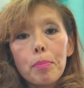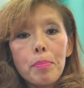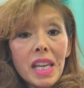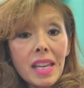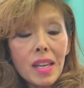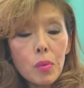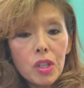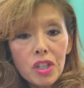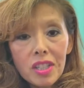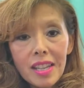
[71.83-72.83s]
B,
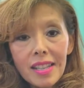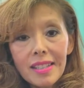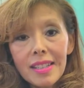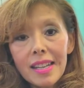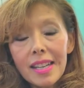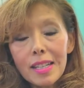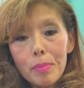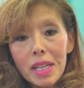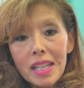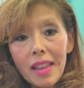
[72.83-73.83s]
which is things that need to
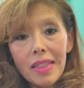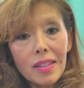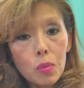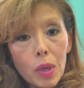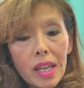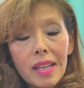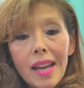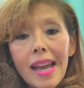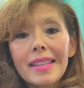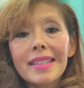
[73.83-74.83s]
be done this
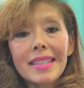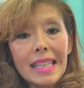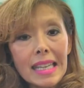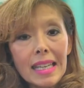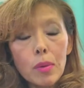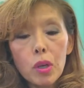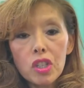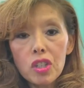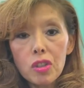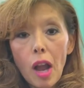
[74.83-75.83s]
week, and C,
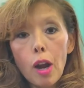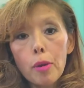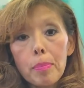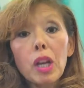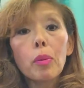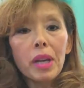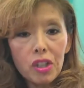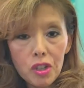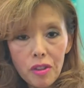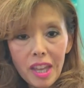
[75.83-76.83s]
which are bigger
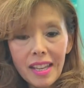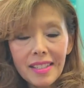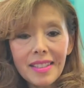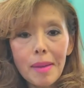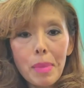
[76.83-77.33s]
picture things that